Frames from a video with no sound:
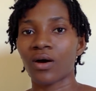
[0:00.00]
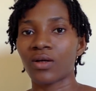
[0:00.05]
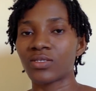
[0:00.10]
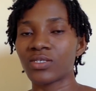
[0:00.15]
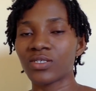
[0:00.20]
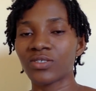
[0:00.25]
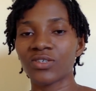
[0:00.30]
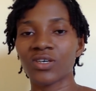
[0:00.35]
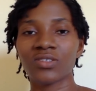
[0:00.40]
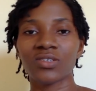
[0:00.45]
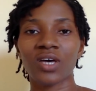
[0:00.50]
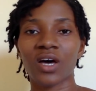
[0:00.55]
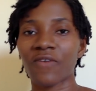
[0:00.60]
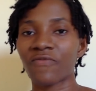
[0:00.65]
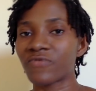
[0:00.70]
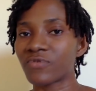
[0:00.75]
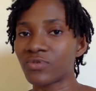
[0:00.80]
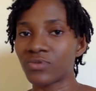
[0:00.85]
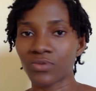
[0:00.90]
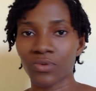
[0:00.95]
this doesn't
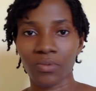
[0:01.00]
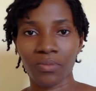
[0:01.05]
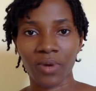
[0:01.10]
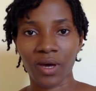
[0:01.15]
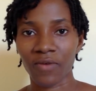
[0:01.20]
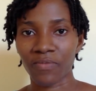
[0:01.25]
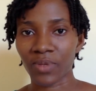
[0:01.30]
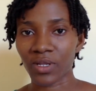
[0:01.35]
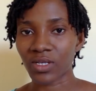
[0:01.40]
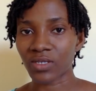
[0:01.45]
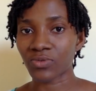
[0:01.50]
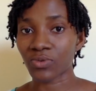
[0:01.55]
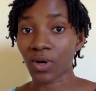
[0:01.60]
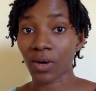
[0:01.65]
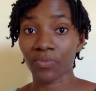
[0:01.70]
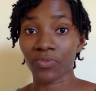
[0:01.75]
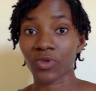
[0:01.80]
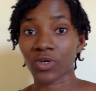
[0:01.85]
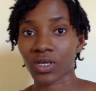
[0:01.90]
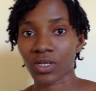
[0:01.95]
have to do with my beliefs,
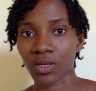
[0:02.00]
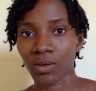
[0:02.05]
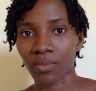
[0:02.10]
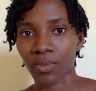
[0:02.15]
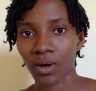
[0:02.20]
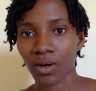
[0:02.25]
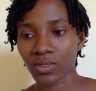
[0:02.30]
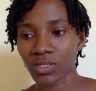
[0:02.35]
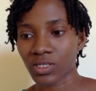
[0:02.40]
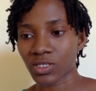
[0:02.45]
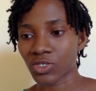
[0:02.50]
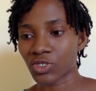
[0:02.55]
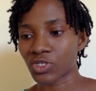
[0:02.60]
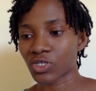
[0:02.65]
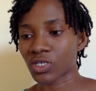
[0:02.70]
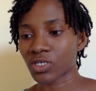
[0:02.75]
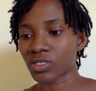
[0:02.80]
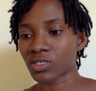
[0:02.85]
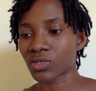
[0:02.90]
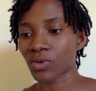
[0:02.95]
what I'm talking about. This is
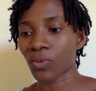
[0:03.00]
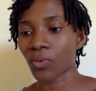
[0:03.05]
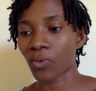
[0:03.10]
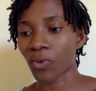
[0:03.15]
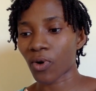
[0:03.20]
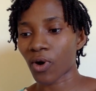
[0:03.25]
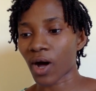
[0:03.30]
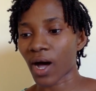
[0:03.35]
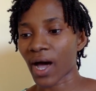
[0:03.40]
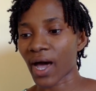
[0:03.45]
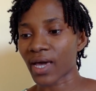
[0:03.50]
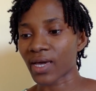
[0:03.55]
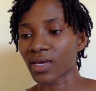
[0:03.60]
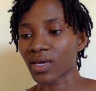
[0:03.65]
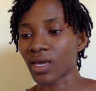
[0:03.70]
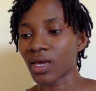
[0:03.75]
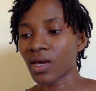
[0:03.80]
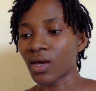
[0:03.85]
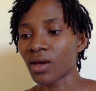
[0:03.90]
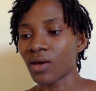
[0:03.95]
just what
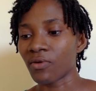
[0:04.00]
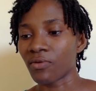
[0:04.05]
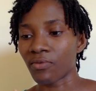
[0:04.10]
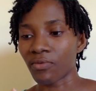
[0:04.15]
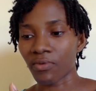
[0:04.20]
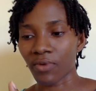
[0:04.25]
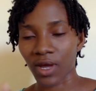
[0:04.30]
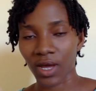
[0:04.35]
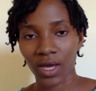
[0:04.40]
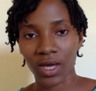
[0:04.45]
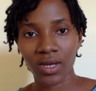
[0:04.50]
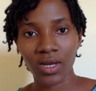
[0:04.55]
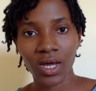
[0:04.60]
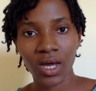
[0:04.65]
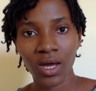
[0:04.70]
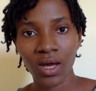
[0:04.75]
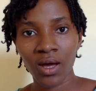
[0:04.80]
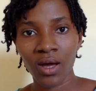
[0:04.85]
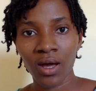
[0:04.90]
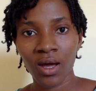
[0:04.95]
I
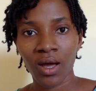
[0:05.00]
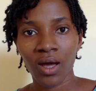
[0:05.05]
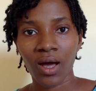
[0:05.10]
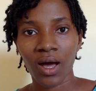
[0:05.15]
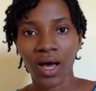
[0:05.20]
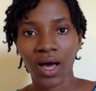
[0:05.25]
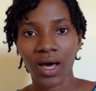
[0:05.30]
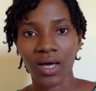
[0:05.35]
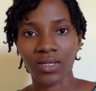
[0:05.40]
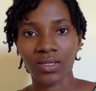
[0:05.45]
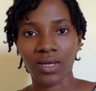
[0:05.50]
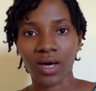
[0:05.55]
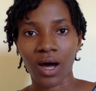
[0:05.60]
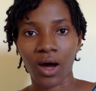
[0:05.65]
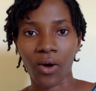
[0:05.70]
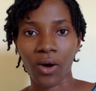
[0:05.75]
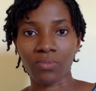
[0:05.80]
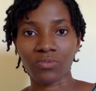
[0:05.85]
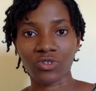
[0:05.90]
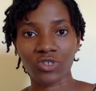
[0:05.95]
read and
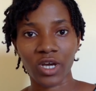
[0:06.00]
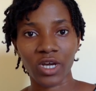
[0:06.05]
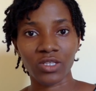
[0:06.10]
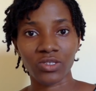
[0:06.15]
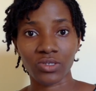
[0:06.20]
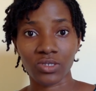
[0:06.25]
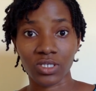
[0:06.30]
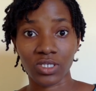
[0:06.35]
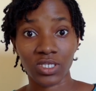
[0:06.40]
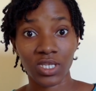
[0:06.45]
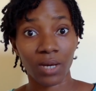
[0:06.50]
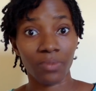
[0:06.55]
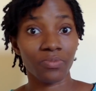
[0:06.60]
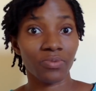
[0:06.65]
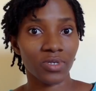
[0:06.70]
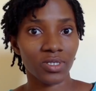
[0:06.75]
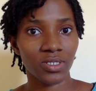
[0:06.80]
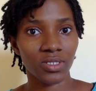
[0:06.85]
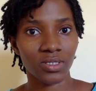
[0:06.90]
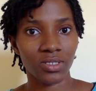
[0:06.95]
how I'm trying to
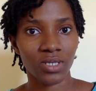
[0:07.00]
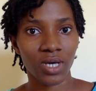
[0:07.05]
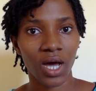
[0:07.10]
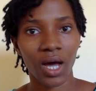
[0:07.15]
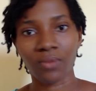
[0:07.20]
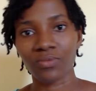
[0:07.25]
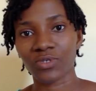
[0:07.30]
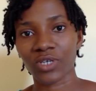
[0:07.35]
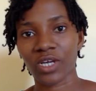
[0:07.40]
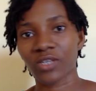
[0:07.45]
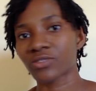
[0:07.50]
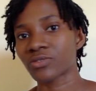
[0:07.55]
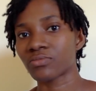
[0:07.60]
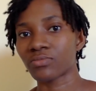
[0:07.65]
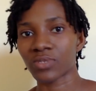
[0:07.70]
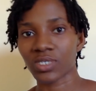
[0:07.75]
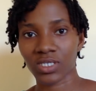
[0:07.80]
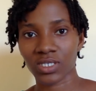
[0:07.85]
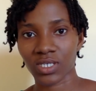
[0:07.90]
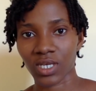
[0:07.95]
interpret it, how I'm trying to
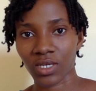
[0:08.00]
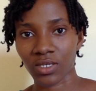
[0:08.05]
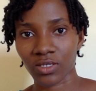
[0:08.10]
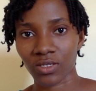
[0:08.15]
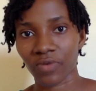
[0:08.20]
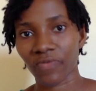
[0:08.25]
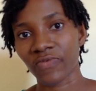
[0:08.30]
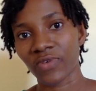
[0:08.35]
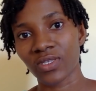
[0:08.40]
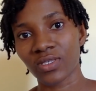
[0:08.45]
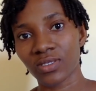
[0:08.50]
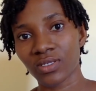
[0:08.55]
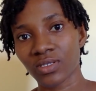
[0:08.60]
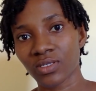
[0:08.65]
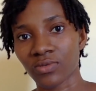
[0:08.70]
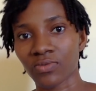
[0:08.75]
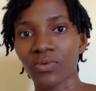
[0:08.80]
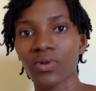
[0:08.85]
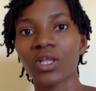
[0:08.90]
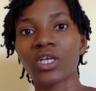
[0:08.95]
make sense of
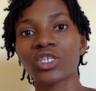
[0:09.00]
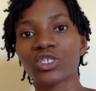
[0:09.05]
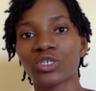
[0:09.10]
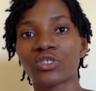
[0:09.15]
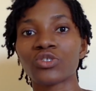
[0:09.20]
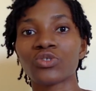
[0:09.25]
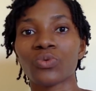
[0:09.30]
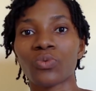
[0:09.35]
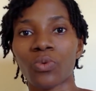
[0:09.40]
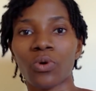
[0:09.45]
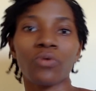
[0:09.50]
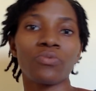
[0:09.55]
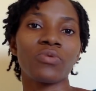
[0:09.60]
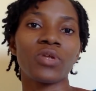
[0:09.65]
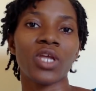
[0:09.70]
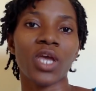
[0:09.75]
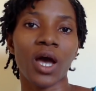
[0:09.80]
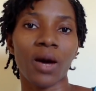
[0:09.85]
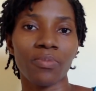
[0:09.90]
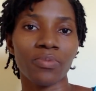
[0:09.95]
it in relation to what
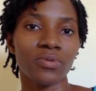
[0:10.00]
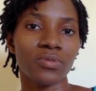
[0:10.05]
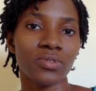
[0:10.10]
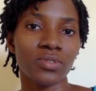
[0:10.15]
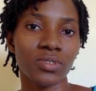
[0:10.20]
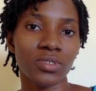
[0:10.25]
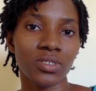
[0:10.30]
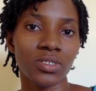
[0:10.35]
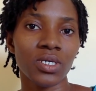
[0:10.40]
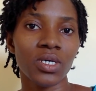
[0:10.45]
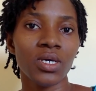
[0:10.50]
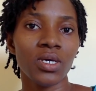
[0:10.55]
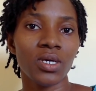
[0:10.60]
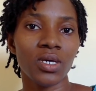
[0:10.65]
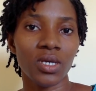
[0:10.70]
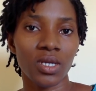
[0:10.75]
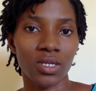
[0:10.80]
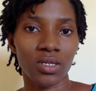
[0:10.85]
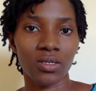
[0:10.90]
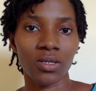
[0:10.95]
really happens
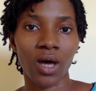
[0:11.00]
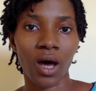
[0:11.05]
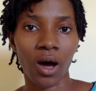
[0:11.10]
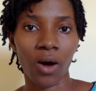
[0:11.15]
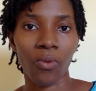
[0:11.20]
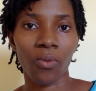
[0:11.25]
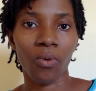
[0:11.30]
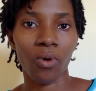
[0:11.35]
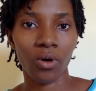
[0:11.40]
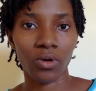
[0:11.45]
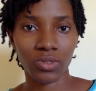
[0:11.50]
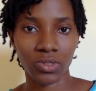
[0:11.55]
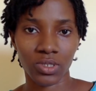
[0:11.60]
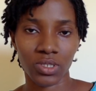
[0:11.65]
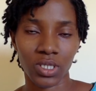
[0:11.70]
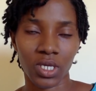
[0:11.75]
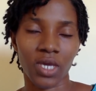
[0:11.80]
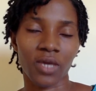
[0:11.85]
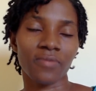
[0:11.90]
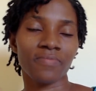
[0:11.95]
in our world
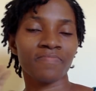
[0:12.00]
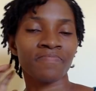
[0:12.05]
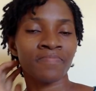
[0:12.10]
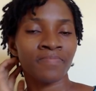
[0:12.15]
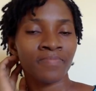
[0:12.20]
today.